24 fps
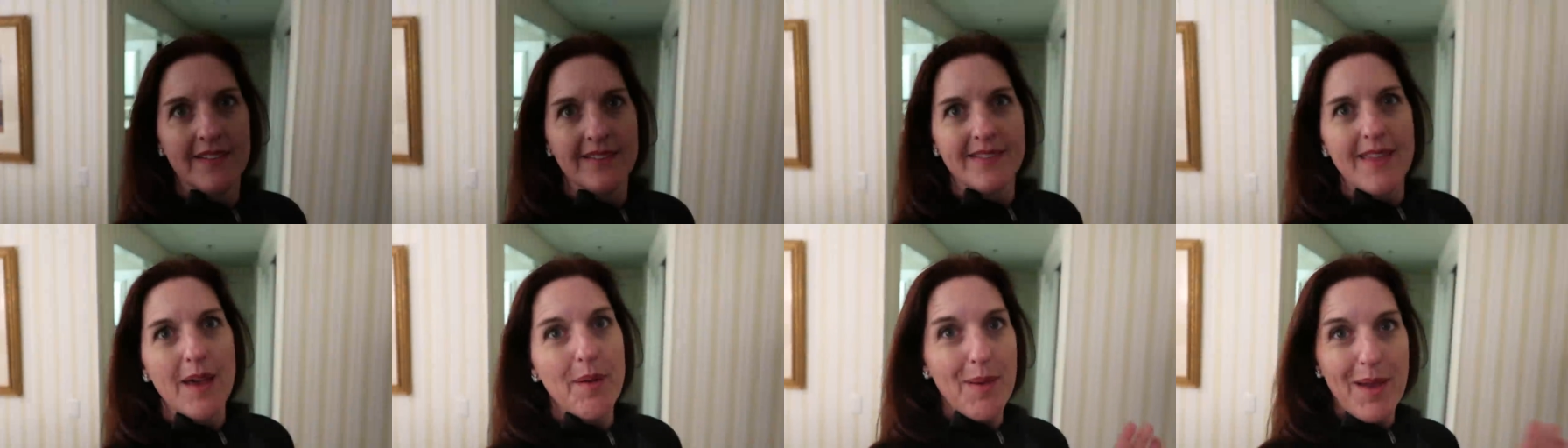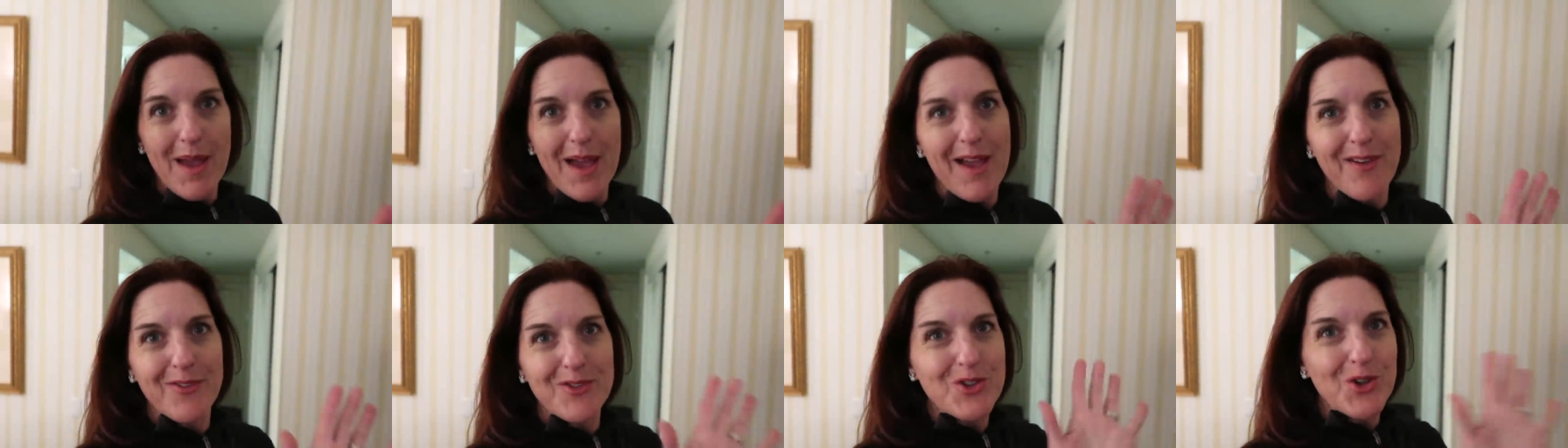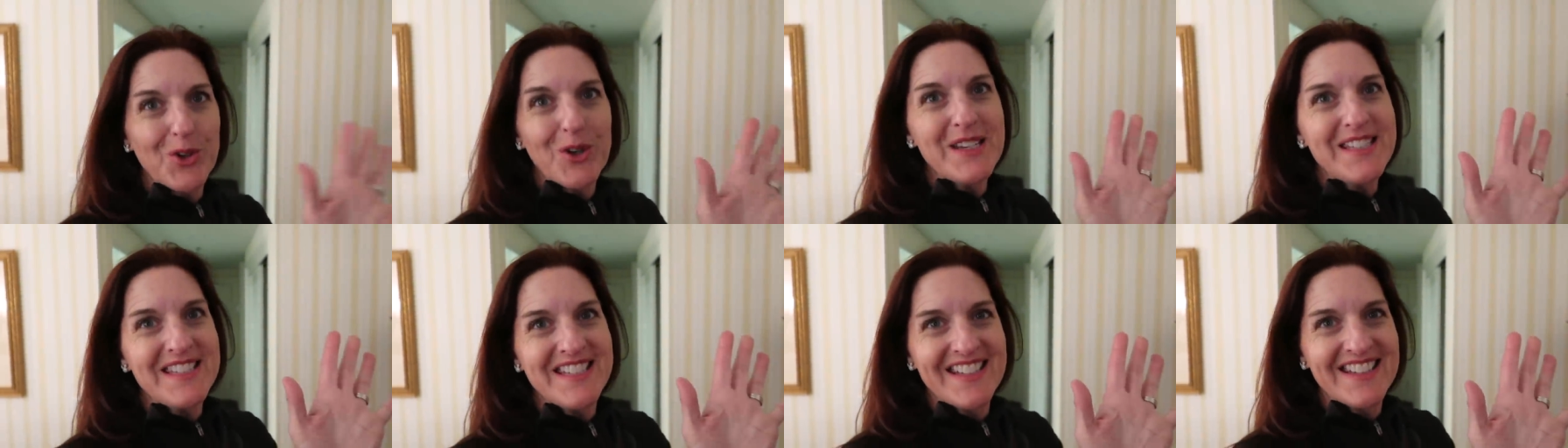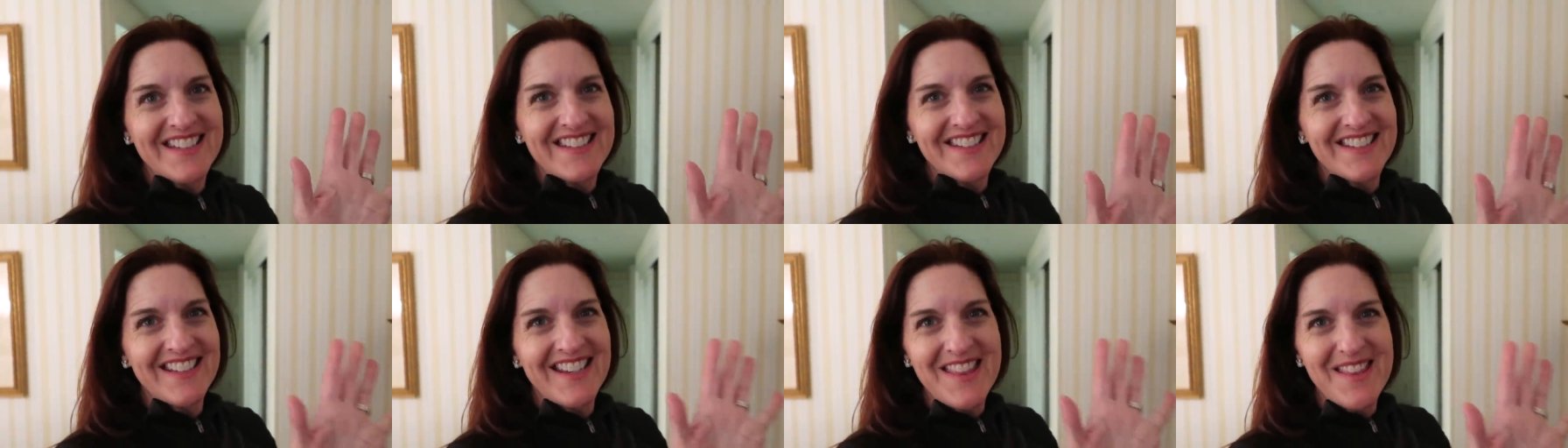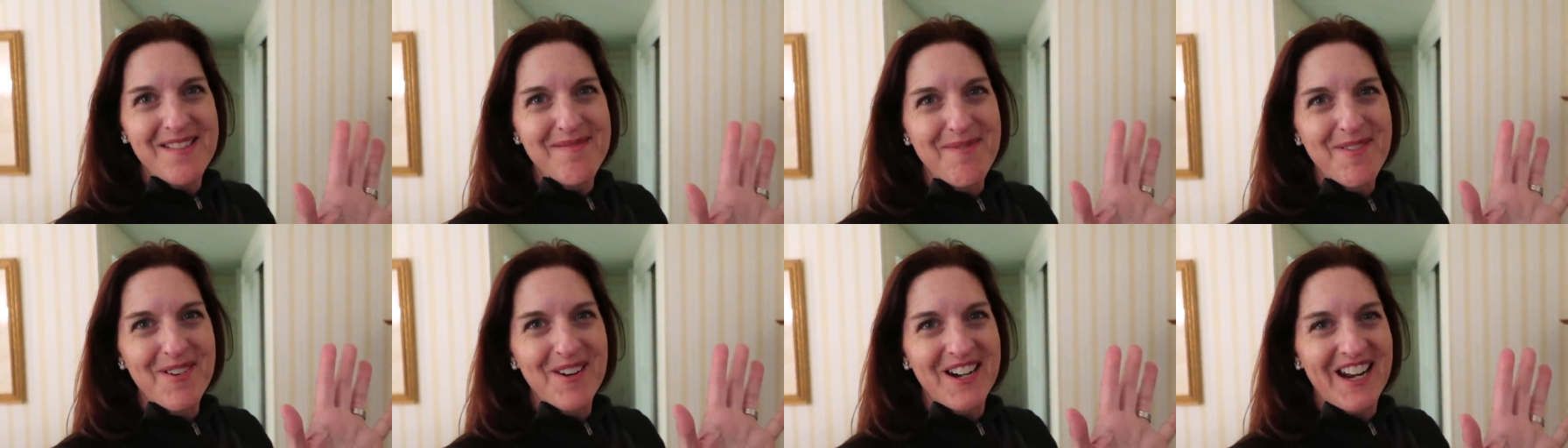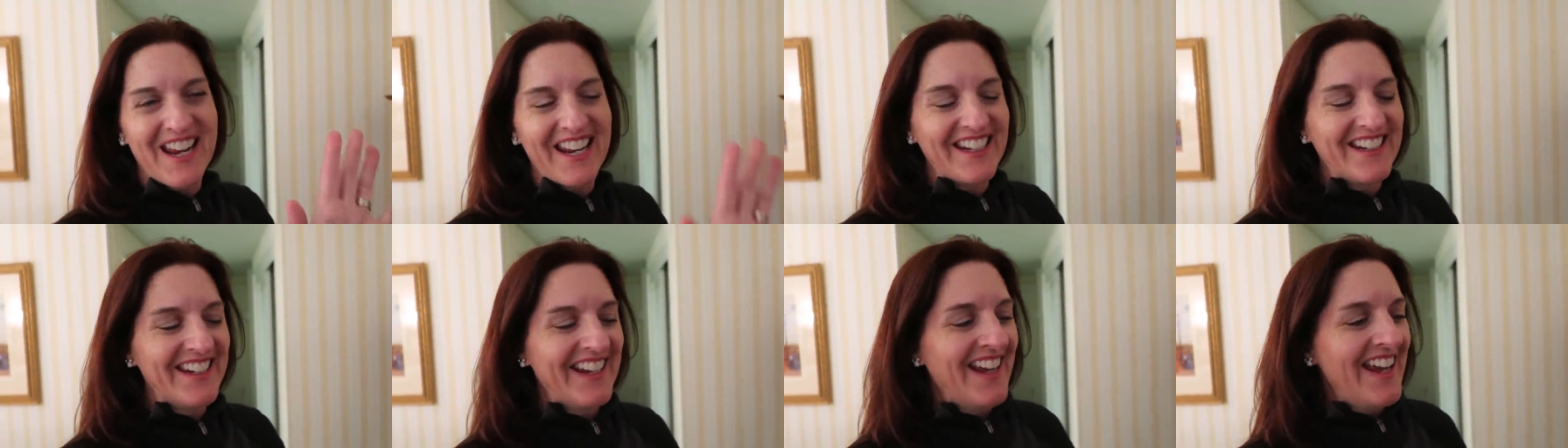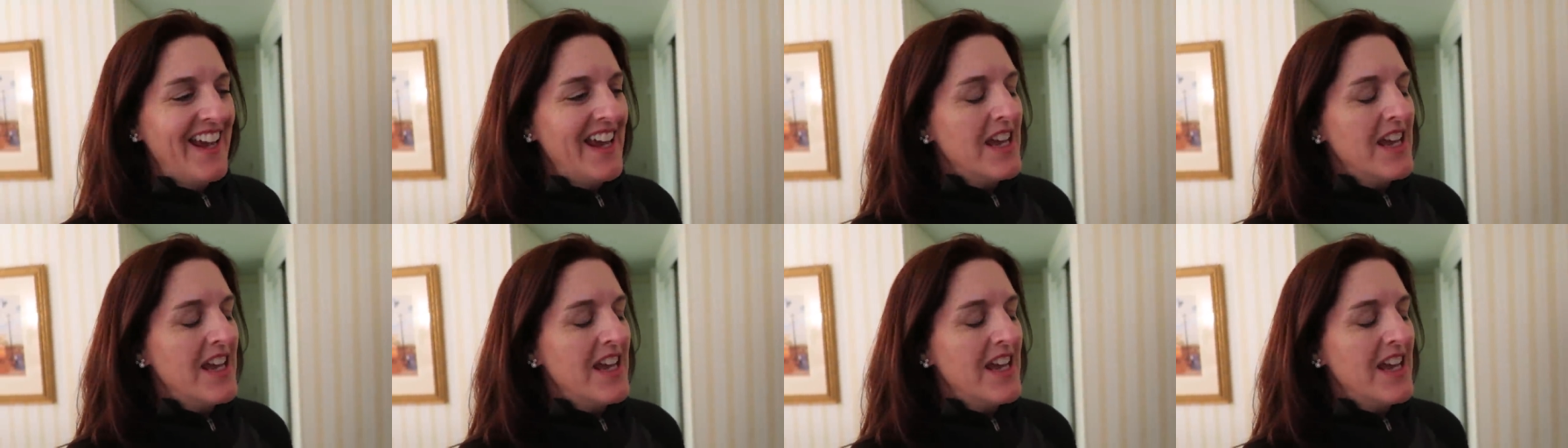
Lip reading: That way I have choices in the morning.